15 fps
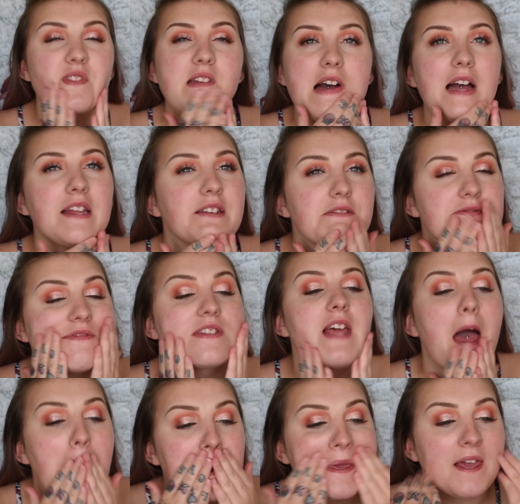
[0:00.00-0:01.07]
kind of
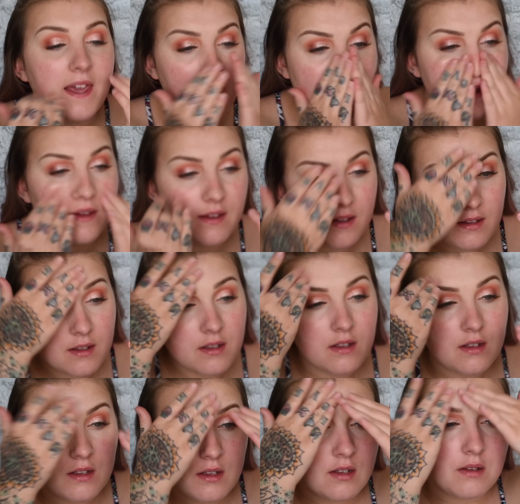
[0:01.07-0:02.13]
tacky
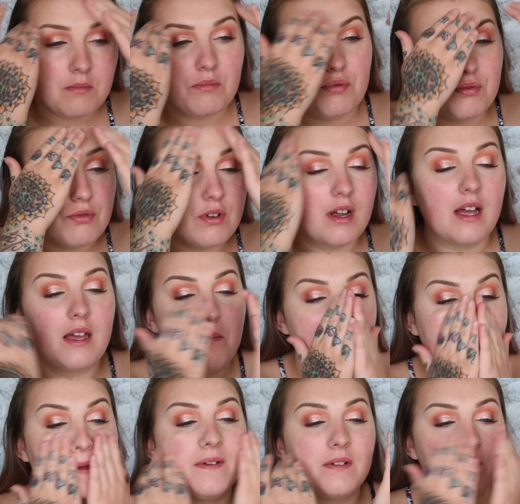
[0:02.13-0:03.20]

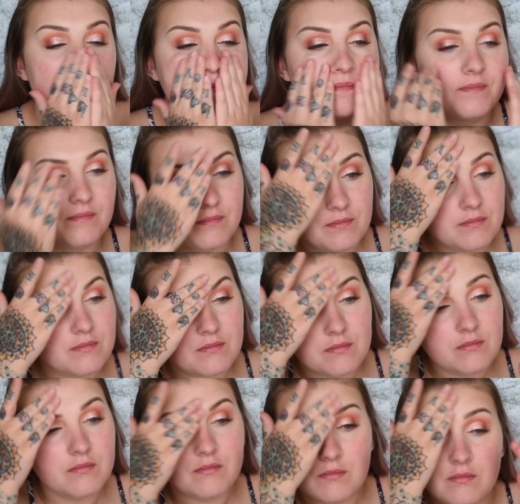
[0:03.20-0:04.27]
primer.
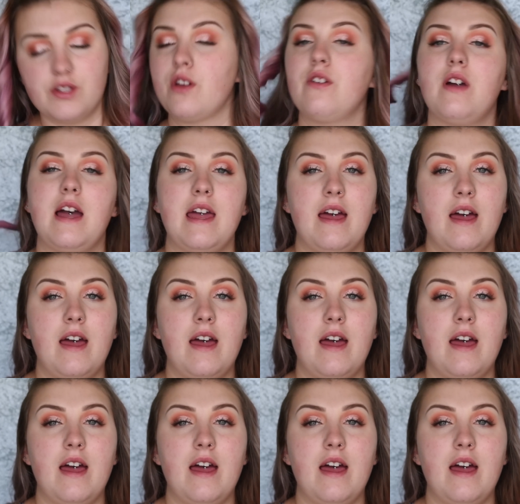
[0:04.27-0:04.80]
So I